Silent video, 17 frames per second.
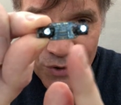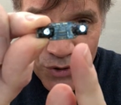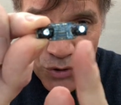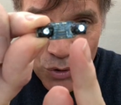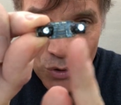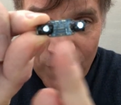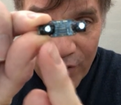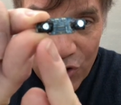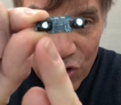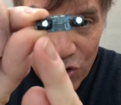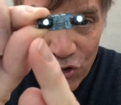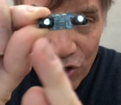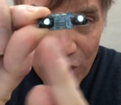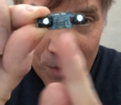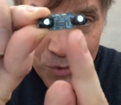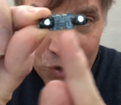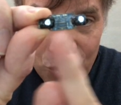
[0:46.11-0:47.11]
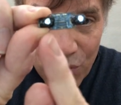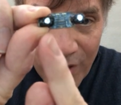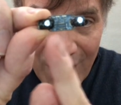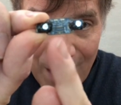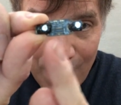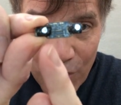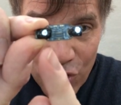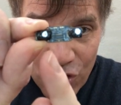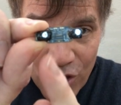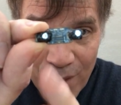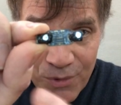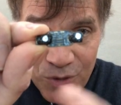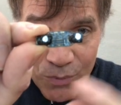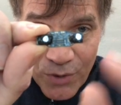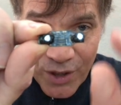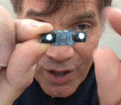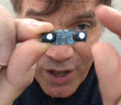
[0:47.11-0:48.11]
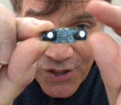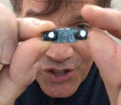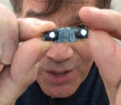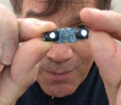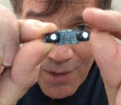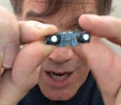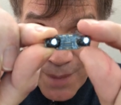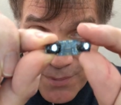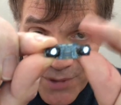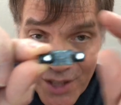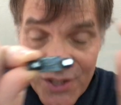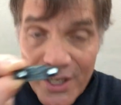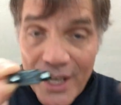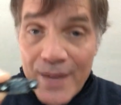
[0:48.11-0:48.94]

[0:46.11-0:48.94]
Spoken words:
2 vision chips, 2 camera chips with custom optics.